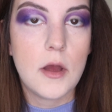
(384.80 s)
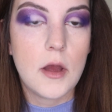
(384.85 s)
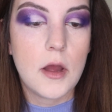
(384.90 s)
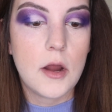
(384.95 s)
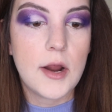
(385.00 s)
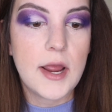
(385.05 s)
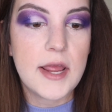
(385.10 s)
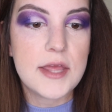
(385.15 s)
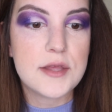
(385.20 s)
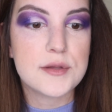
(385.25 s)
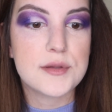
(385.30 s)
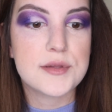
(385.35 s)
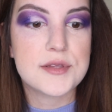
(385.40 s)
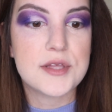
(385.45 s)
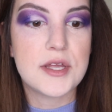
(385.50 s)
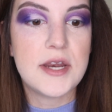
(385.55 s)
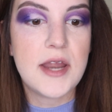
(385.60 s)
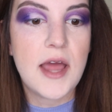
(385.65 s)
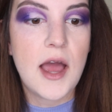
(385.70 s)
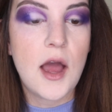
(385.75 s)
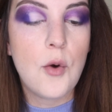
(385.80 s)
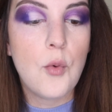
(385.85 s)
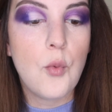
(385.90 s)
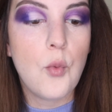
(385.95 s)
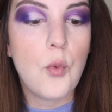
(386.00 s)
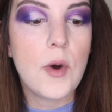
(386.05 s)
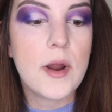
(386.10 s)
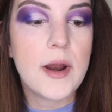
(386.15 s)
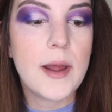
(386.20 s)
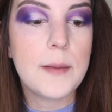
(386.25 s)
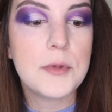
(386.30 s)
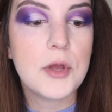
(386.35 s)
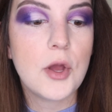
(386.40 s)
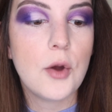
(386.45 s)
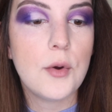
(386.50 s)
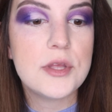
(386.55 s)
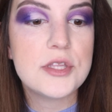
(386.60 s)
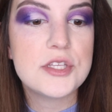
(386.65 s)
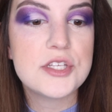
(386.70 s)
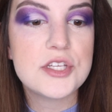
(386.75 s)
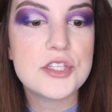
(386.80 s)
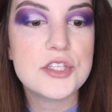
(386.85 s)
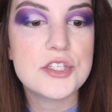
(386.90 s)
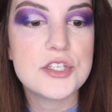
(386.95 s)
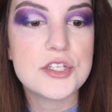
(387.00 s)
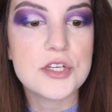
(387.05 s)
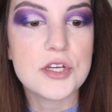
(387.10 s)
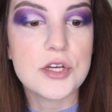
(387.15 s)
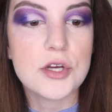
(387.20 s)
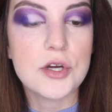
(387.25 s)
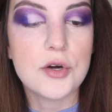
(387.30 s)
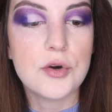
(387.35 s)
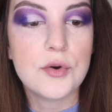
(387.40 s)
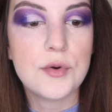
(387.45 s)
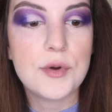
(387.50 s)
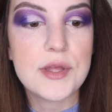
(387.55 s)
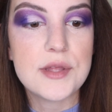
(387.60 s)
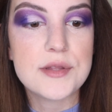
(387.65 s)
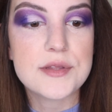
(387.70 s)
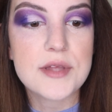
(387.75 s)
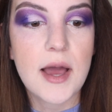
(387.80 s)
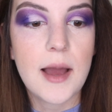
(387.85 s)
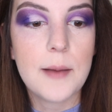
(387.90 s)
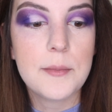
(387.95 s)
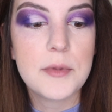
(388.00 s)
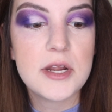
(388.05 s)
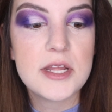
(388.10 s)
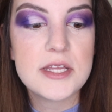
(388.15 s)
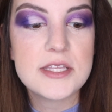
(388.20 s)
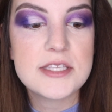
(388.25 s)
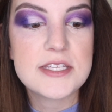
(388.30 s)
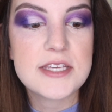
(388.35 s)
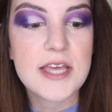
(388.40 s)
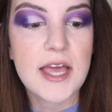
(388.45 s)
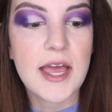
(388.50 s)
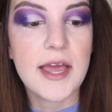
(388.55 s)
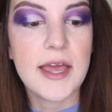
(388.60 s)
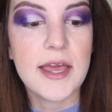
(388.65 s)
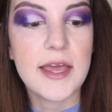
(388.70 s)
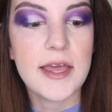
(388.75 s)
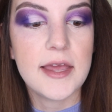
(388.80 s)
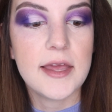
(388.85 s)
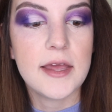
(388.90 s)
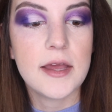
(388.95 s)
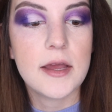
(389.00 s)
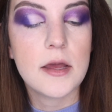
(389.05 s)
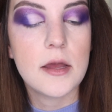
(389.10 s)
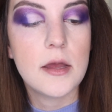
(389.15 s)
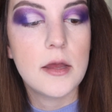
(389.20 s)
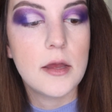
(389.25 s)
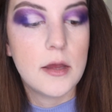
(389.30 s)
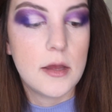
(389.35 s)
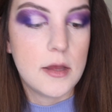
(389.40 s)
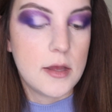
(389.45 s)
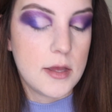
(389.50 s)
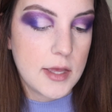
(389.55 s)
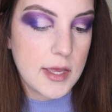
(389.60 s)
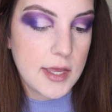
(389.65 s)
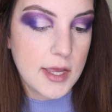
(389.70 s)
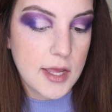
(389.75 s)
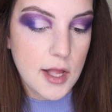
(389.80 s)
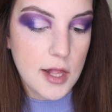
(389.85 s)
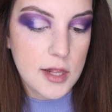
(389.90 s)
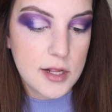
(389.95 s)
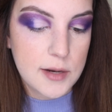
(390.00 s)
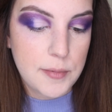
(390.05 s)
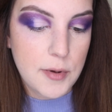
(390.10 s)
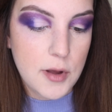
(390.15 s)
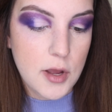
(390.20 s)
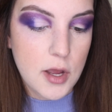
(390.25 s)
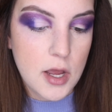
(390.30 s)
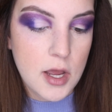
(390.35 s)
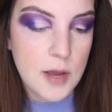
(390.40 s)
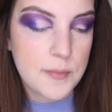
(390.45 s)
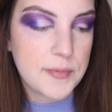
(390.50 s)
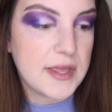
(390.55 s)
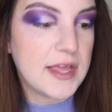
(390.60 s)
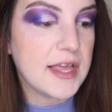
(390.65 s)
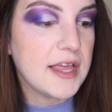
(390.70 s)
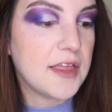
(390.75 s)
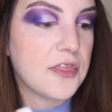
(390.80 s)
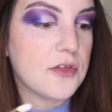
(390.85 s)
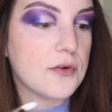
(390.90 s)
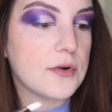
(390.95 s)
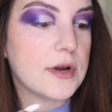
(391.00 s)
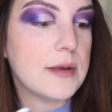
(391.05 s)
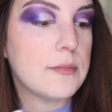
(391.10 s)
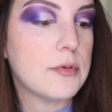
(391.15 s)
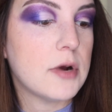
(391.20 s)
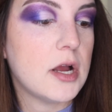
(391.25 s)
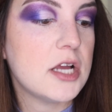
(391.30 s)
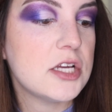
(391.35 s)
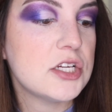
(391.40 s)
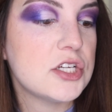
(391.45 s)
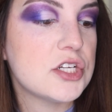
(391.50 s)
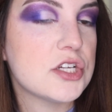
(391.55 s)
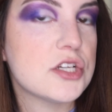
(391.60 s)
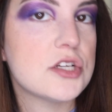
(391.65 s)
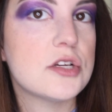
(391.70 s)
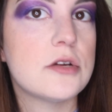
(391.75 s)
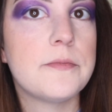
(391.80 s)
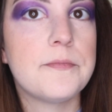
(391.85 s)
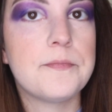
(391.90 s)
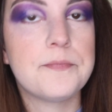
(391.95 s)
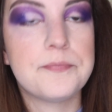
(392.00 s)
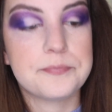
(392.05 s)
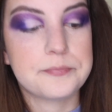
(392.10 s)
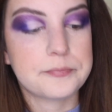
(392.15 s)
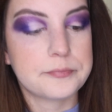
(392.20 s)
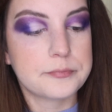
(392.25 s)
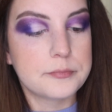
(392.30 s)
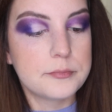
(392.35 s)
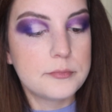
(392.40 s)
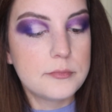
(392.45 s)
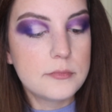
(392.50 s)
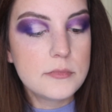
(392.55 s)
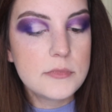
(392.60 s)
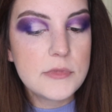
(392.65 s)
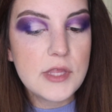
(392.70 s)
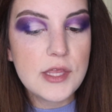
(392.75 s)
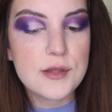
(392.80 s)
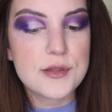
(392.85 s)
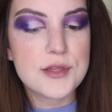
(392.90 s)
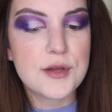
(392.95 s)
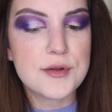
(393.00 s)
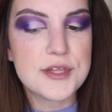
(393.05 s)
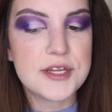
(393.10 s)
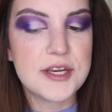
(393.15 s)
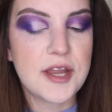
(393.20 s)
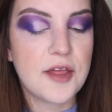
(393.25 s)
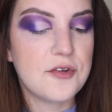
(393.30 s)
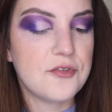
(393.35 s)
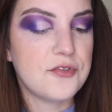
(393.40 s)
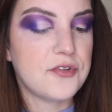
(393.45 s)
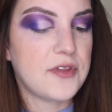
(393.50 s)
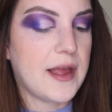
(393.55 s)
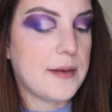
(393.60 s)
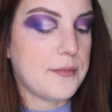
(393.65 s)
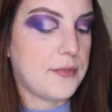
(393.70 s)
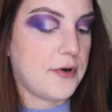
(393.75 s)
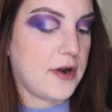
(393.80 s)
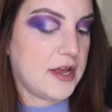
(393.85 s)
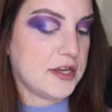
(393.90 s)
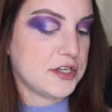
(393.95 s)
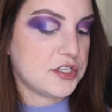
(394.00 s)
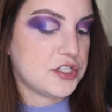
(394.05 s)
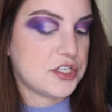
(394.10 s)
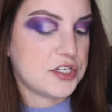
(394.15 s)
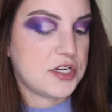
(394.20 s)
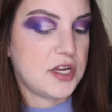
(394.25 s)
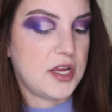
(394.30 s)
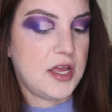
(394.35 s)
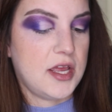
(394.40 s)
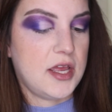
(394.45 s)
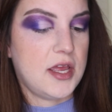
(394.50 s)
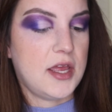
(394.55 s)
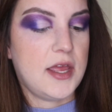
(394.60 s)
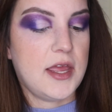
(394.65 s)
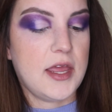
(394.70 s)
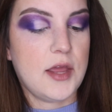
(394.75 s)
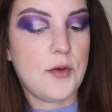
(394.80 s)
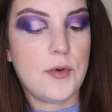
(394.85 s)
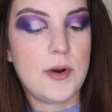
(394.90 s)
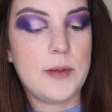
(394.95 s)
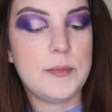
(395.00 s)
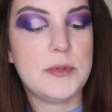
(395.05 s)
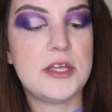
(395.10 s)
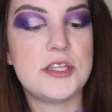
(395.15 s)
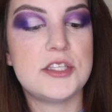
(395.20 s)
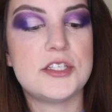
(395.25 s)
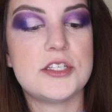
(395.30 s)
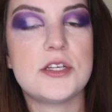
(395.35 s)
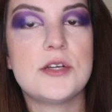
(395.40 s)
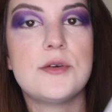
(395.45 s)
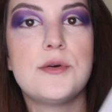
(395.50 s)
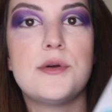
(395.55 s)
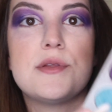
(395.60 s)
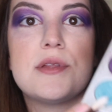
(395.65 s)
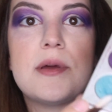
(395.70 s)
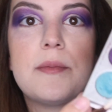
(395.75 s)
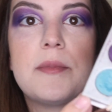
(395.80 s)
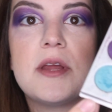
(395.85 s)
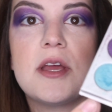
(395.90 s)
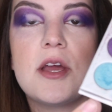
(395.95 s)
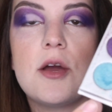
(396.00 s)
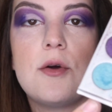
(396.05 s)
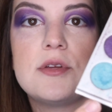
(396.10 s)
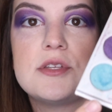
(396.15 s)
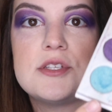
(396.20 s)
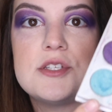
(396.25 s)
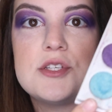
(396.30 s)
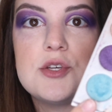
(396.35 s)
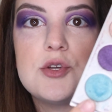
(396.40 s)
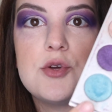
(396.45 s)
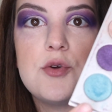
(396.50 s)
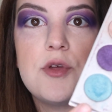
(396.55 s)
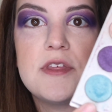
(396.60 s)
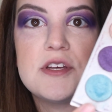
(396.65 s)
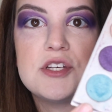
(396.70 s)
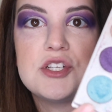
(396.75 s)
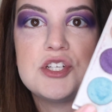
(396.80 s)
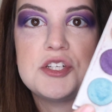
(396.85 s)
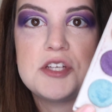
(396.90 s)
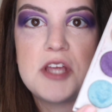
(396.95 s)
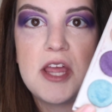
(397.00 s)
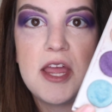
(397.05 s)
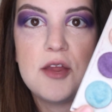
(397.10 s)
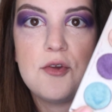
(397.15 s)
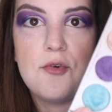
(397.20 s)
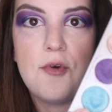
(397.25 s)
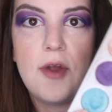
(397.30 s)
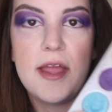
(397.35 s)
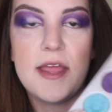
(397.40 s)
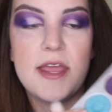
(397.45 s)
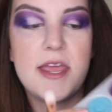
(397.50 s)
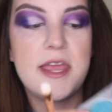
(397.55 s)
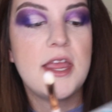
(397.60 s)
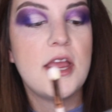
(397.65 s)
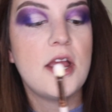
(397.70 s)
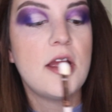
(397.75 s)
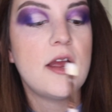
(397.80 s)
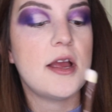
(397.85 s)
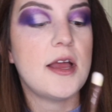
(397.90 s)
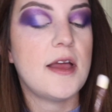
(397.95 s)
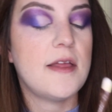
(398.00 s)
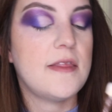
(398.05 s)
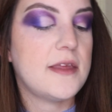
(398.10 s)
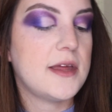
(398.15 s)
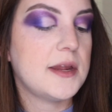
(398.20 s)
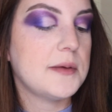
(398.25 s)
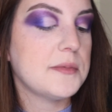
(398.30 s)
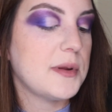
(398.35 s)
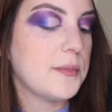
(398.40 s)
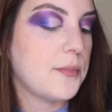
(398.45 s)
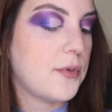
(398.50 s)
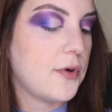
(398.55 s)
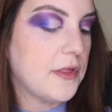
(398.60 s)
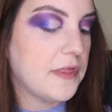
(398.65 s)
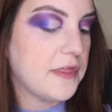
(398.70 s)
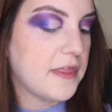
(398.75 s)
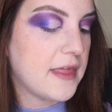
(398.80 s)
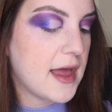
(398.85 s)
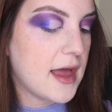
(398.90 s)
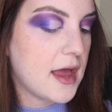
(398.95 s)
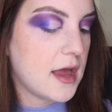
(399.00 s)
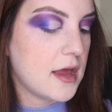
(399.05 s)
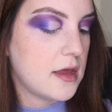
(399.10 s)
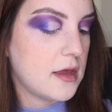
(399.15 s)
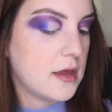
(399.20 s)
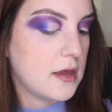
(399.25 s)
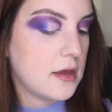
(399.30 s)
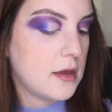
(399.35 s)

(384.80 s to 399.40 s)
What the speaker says: Alright, so now what I'm going to do is I'm going to take a ColourPop E3 brush. So it's another flat brush. And what I'm going to do is I'm going to go into the shade right here, and then I'm going to put that